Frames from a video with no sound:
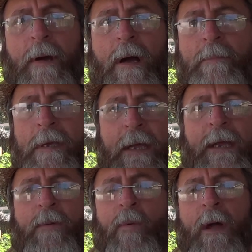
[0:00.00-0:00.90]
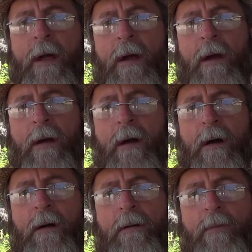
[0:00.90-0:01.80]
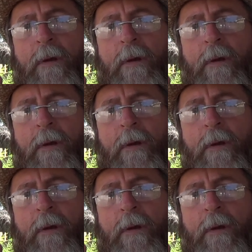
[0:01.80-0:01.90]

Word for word: I'm getting where uh,